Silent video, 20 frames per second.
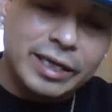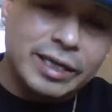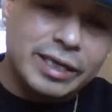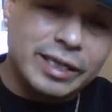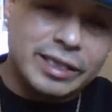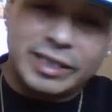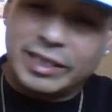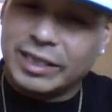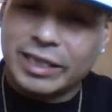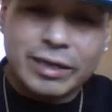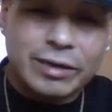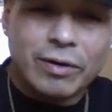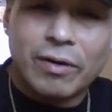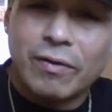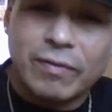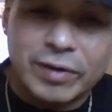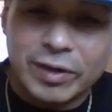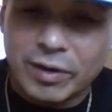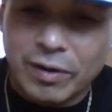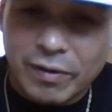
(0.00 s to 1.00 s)
See it
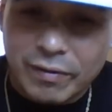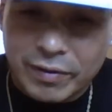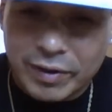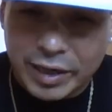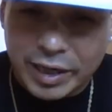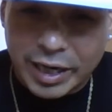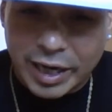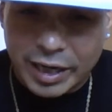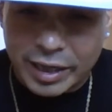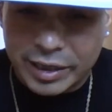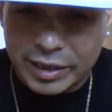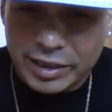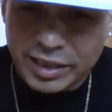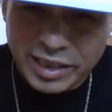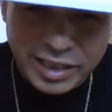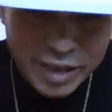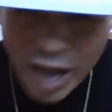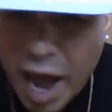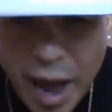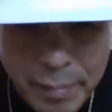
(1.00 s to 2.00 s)
over and over again.
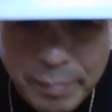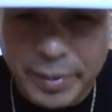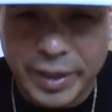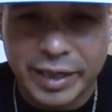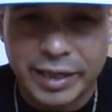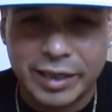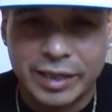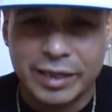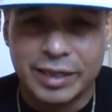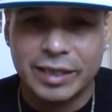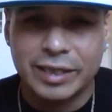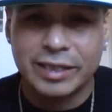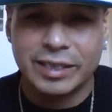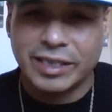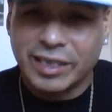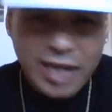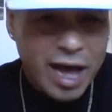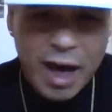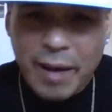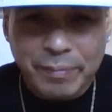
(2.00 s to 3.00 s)
Stop it.
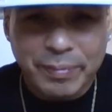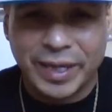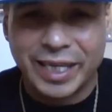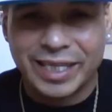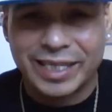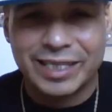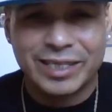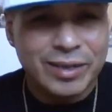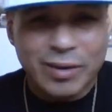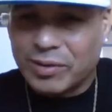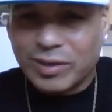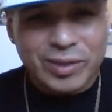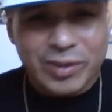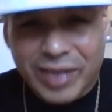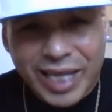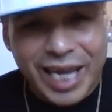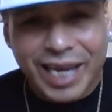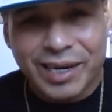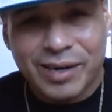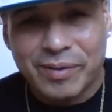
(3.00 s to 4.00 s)
Stop it. Don't do
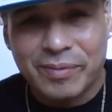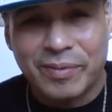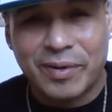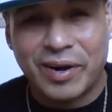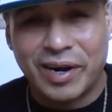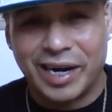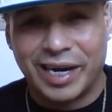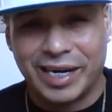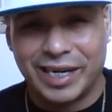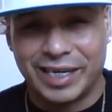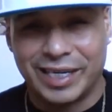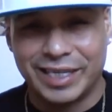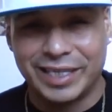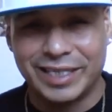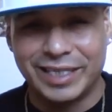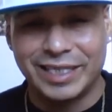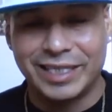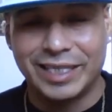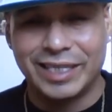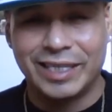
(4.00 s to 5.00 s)
that no more.
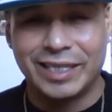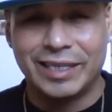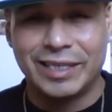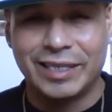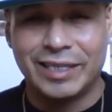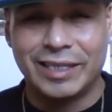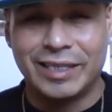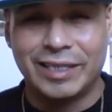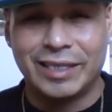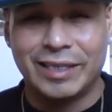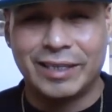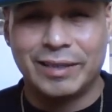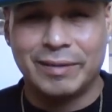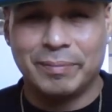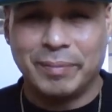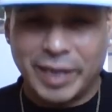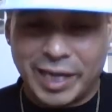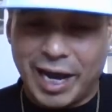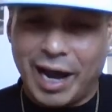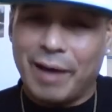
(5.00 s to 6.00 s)

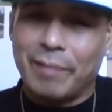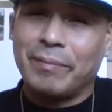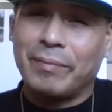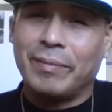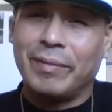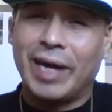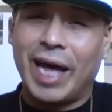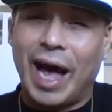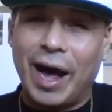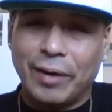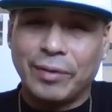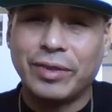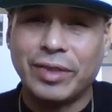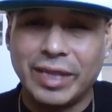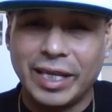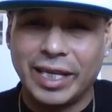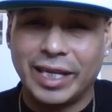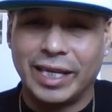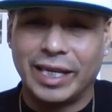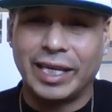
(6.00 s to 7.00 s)
Become
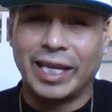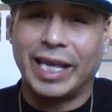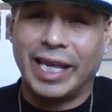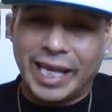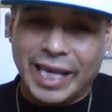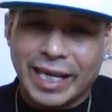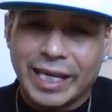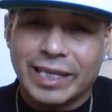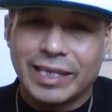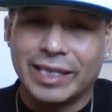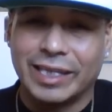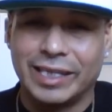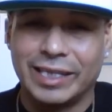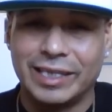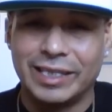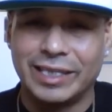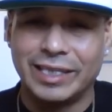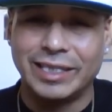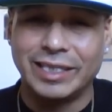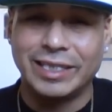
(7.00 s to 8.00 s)
healthy. Heal.
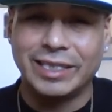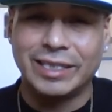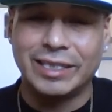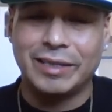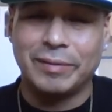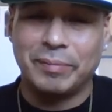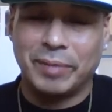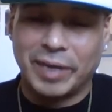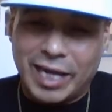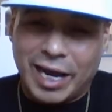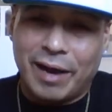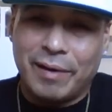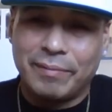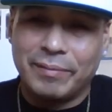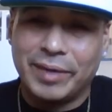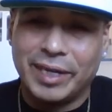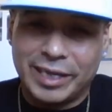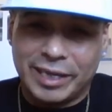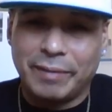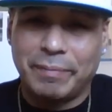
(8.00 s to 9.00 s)

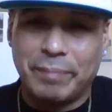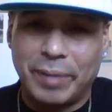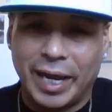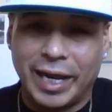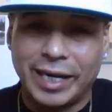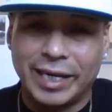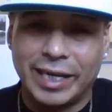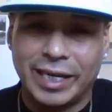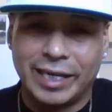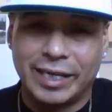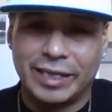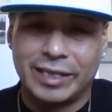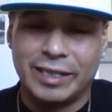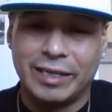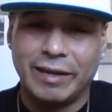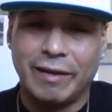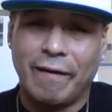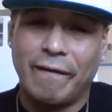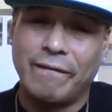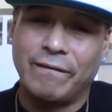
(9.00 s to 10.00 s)
Become independent.
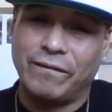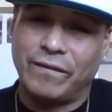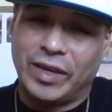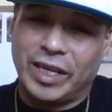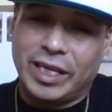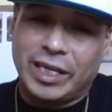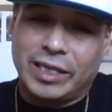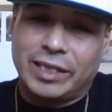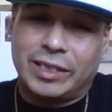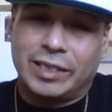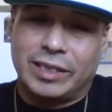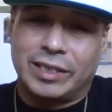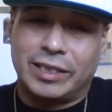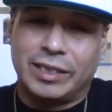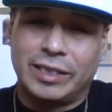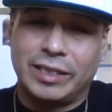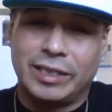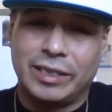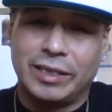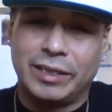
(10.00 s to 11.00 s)
Feel.
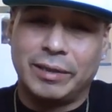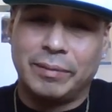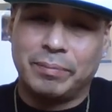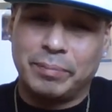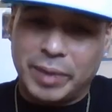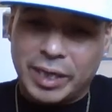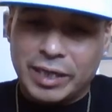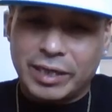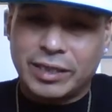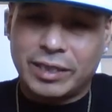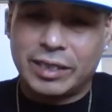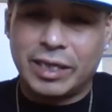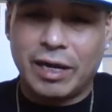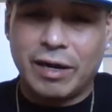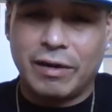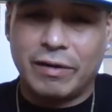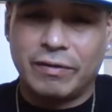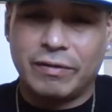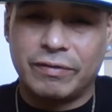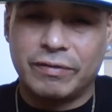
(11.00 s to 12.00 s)
Be
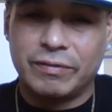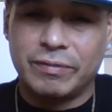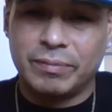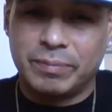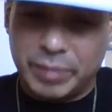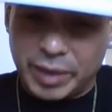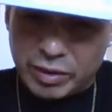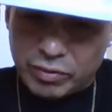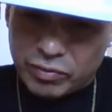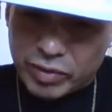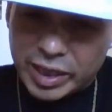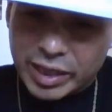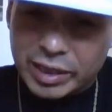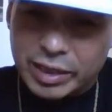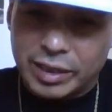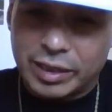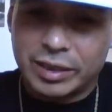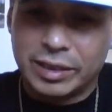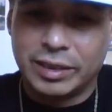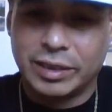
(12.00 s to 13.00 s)
yourself. Be
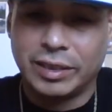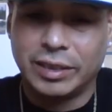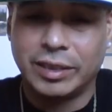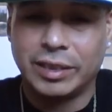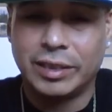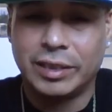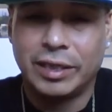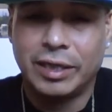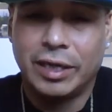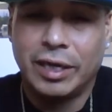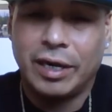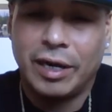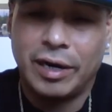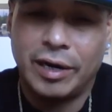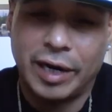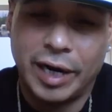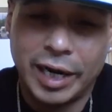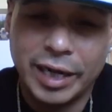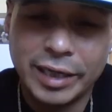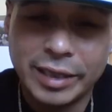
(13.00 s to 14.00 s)
real.
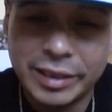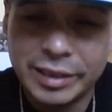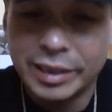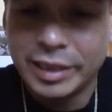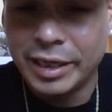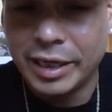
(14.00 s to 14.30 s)
All right.